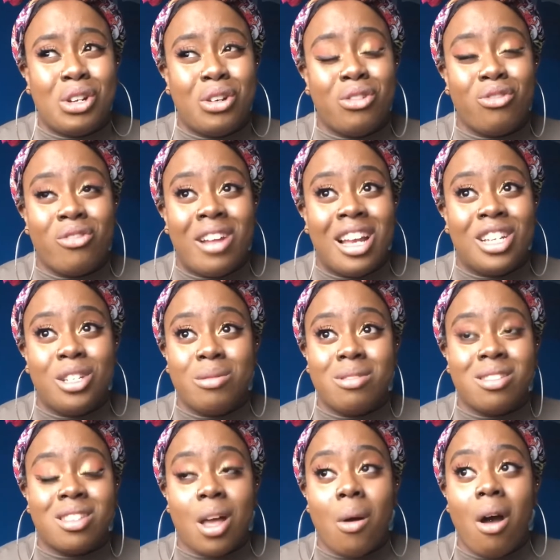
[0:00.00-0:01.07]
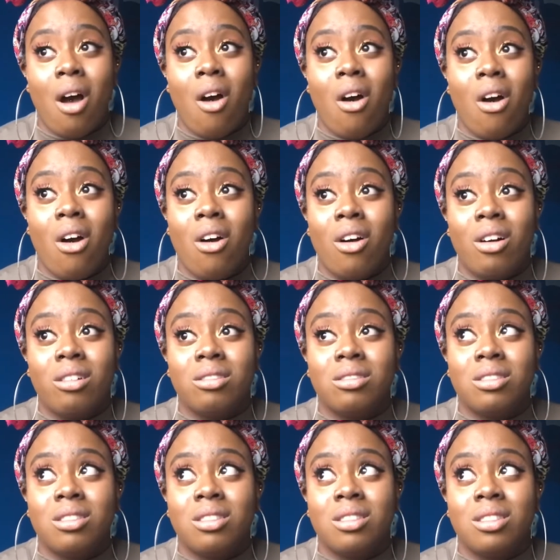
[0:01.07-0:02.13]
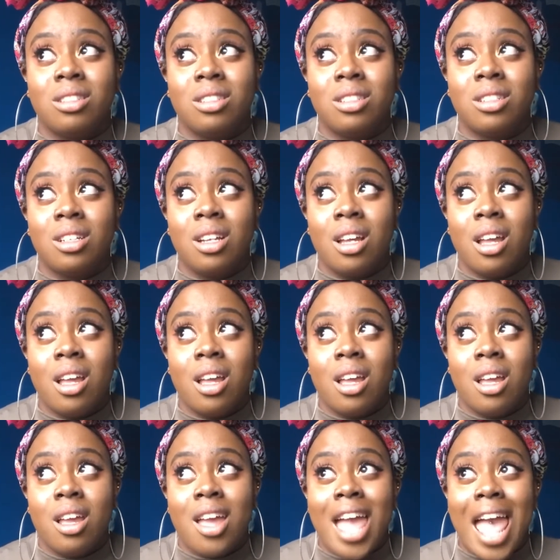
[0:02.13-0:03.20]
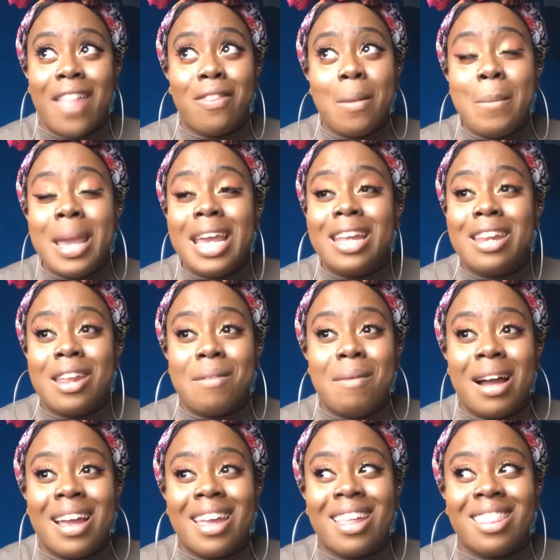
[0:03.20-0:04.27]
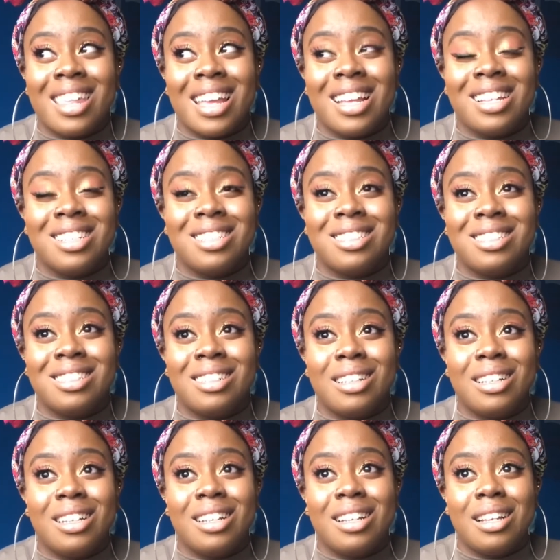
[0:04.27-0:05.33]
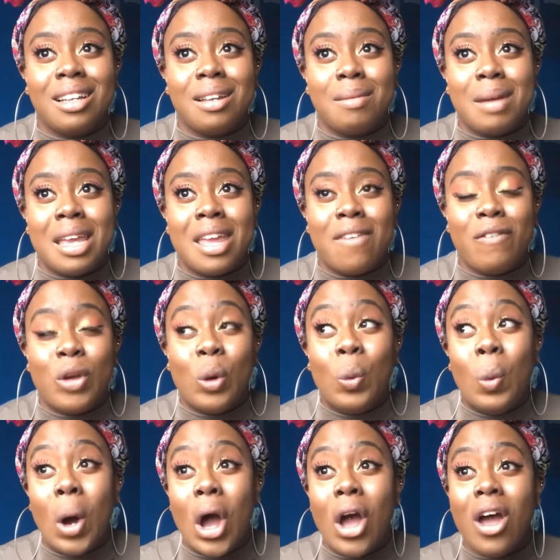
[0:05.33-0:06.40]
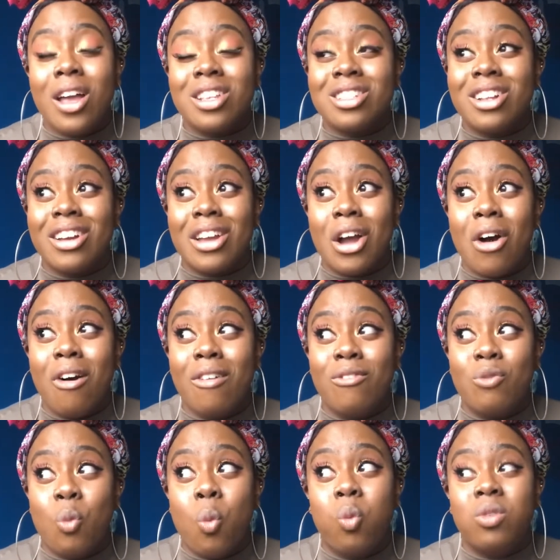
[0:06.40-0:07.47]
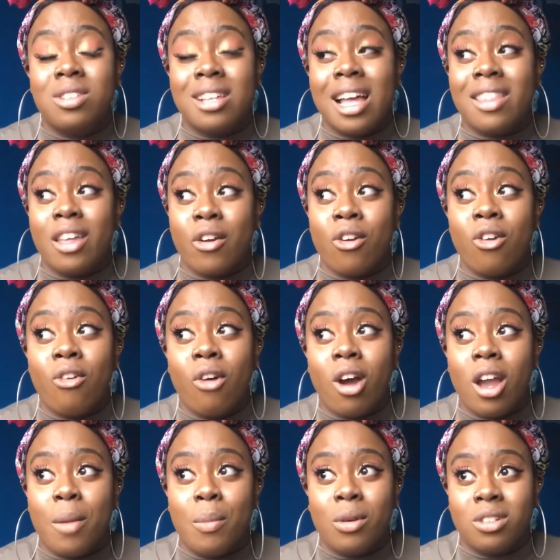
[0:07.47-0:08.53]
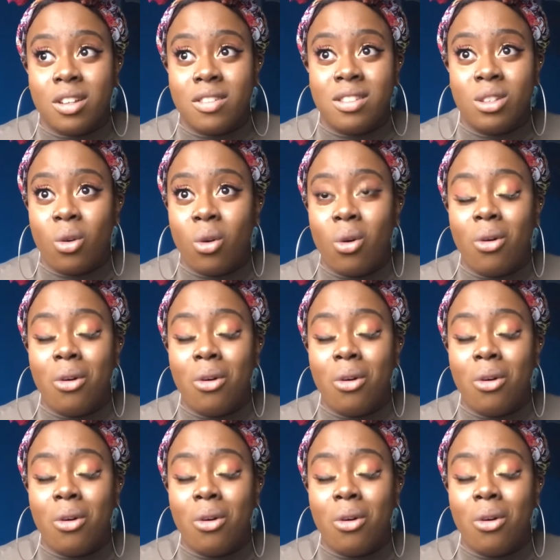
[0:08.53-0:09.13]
like, life is so hard. And then me and you make things make you feel worse. Like, I sat there and cried because